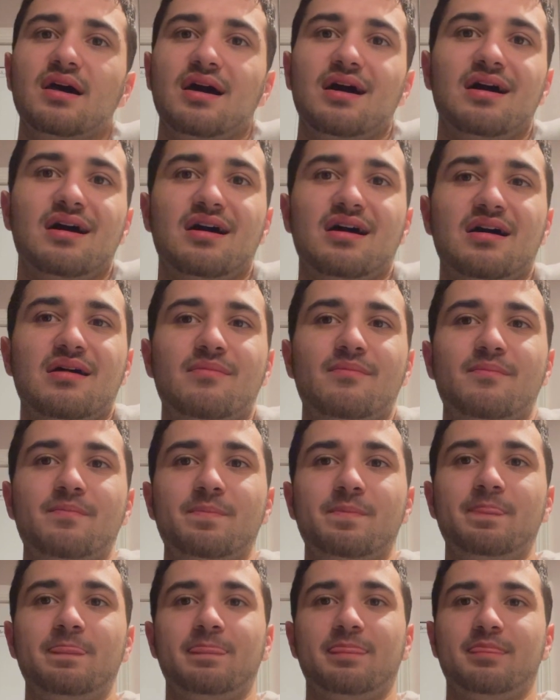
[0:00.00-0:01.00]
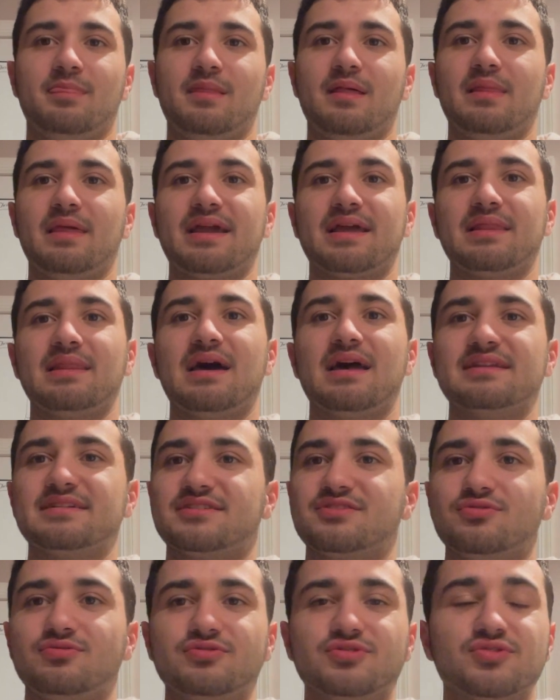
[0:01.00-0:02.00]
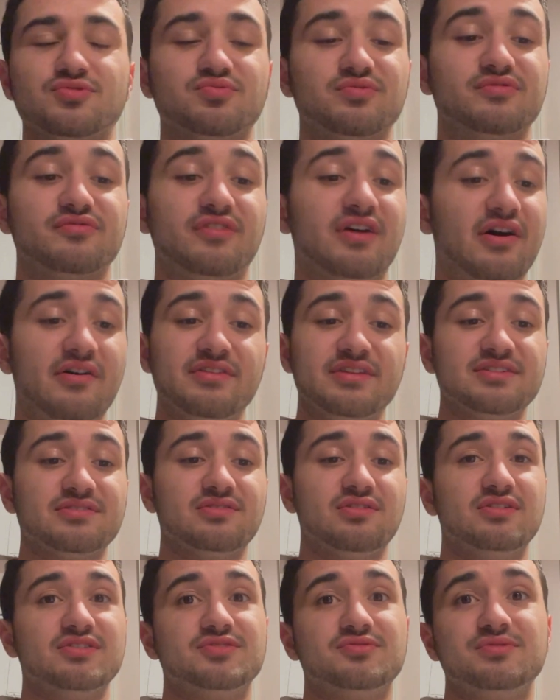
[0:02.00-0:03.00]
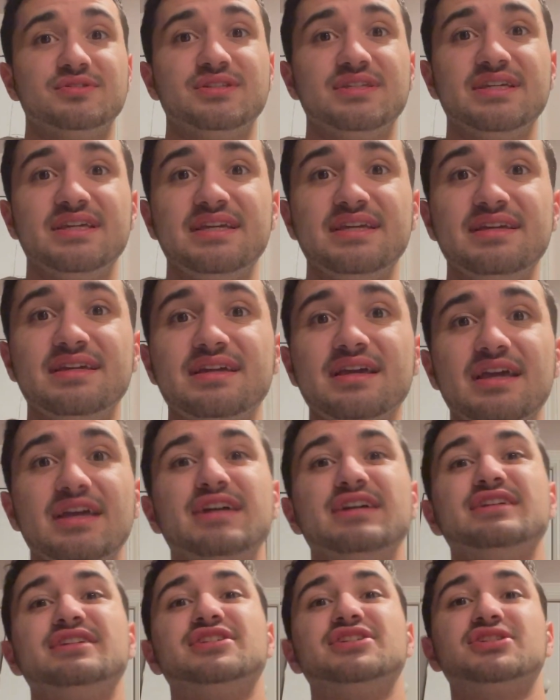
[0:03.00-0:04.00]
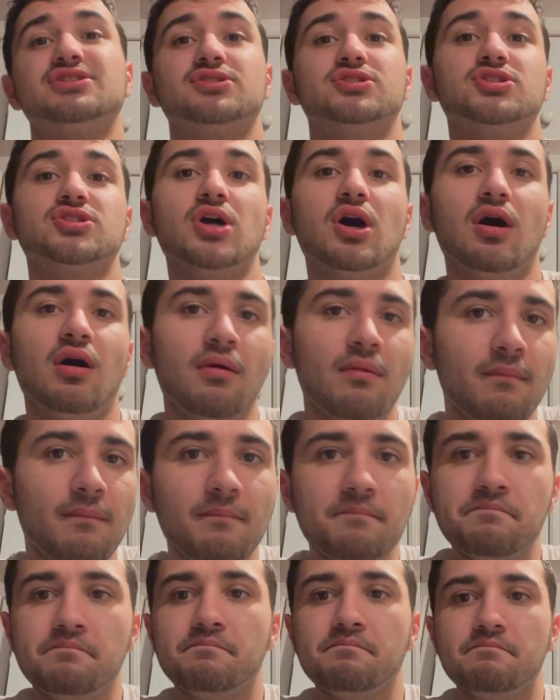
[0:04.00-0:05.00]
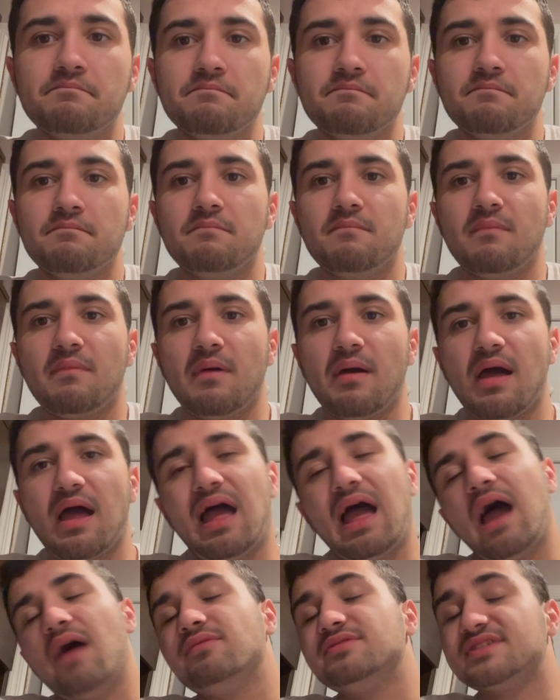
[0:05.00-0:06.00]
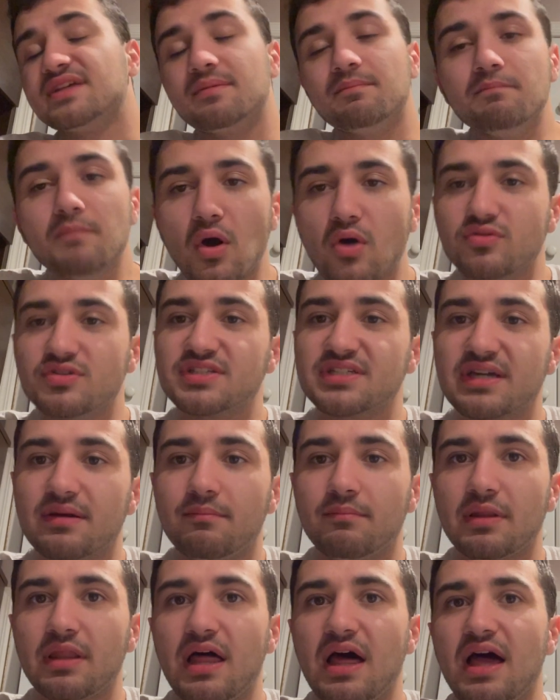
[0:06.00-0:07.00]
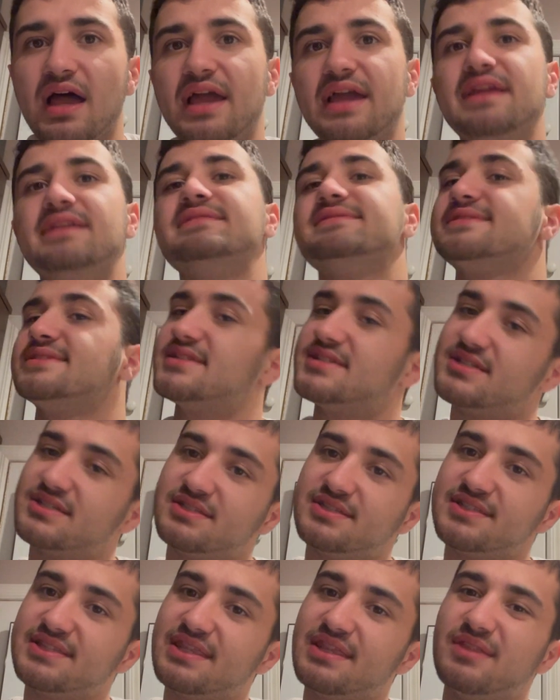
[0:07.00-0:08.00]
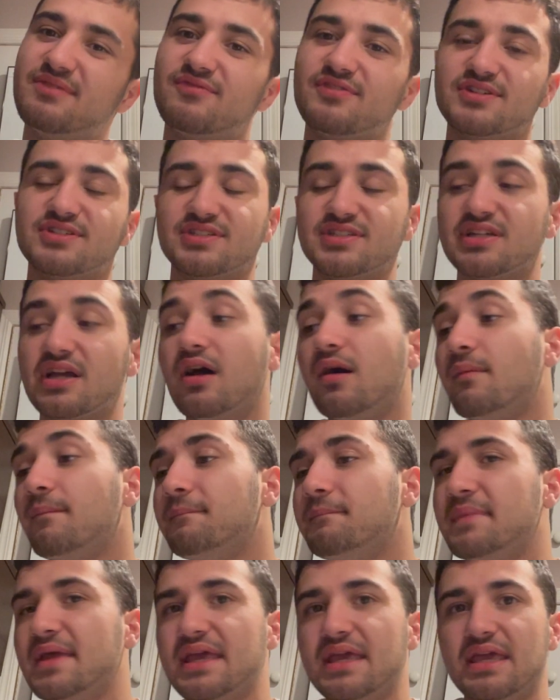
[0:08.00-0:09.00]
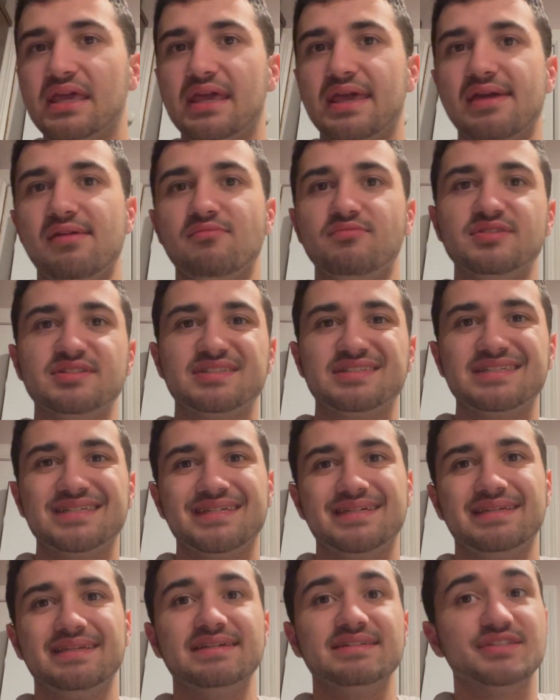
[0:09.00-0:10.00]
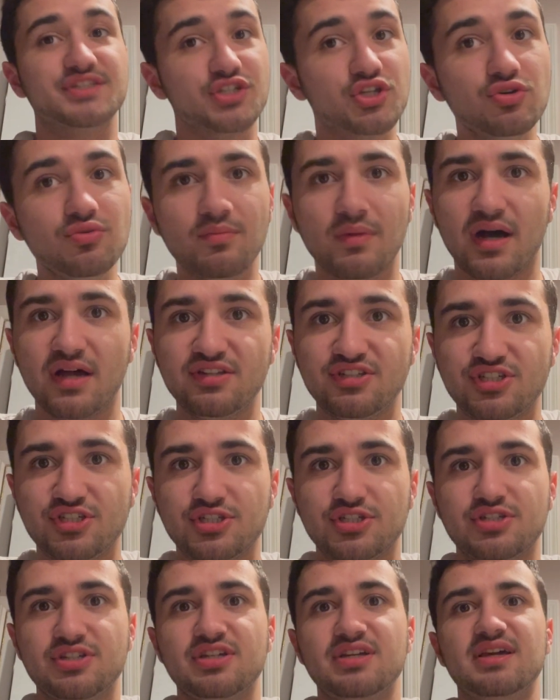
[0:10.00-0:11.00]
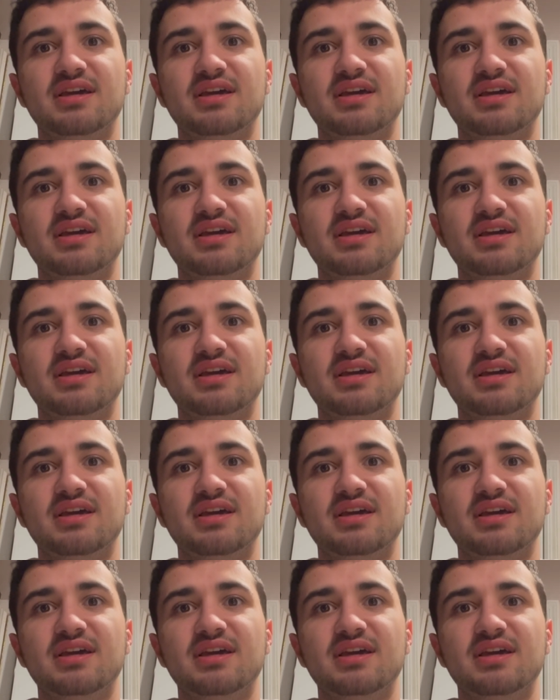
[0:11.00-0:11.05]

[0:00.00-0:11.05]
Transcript: Like a lot of soldiers would follow these laws to a T. Some I would say most complied. For some, it was seen as too much.